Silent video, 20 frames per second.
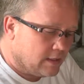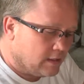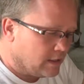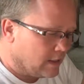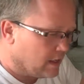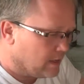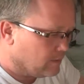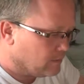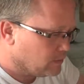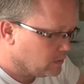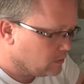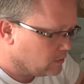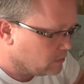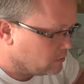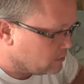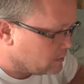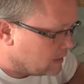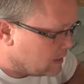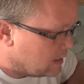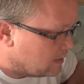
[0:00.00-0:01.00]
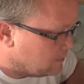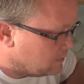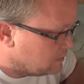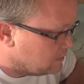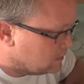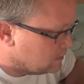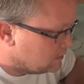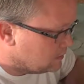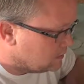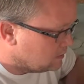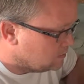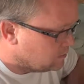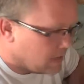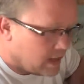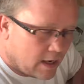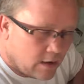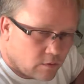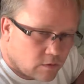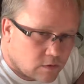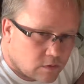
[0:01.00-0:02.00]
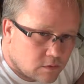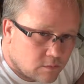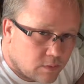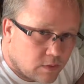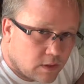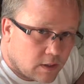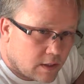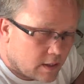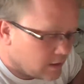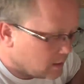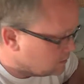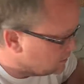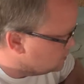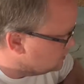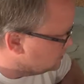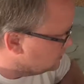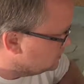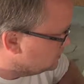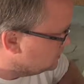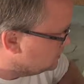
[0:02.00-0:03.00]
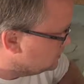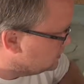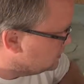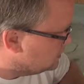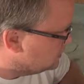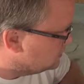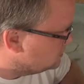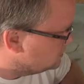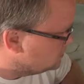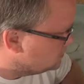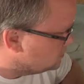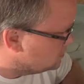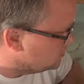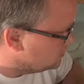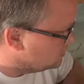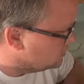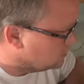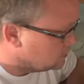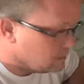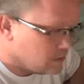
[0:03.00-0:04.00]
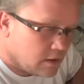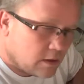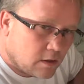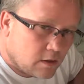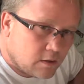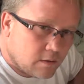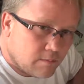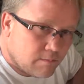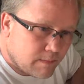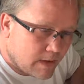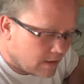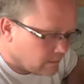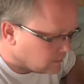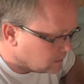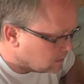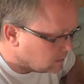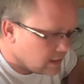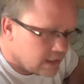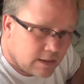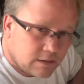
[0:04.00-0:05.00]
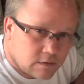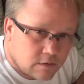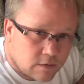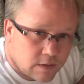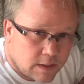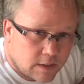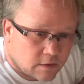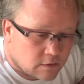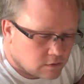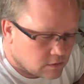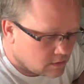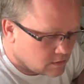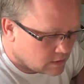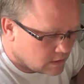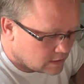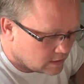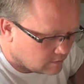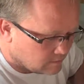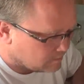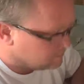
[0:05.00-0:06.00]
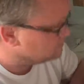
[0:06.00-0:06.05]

Now I'm going to grab the power supply and start mounting that, so hang on just a second.